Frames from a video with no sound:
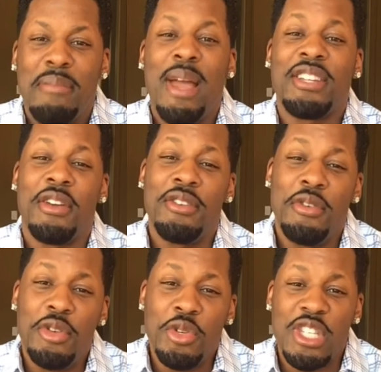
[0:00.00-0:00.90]
make sure you
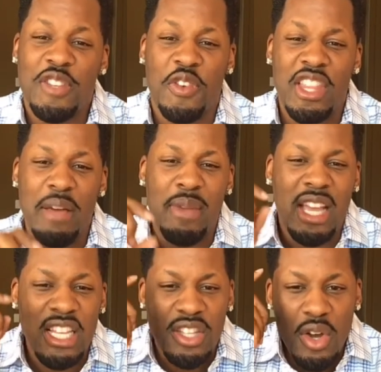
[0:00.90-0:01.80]
use this for them,
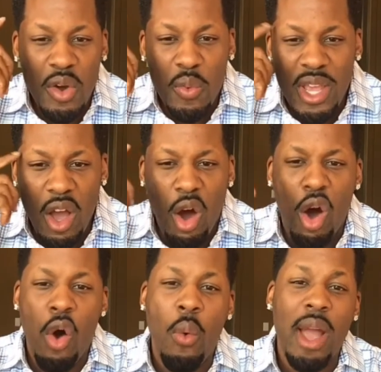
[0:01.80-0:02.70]
because we
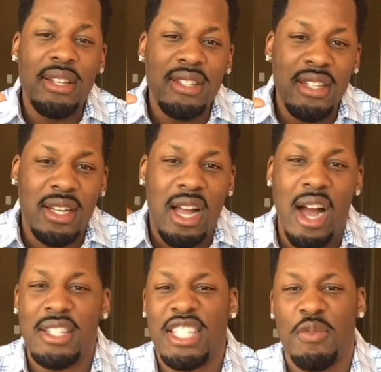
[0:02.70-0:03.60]
always need a
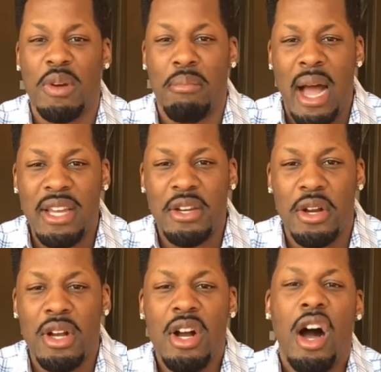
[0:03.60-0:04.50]
constant
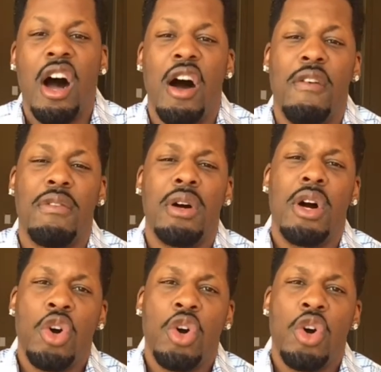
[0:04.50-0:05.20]
reminder of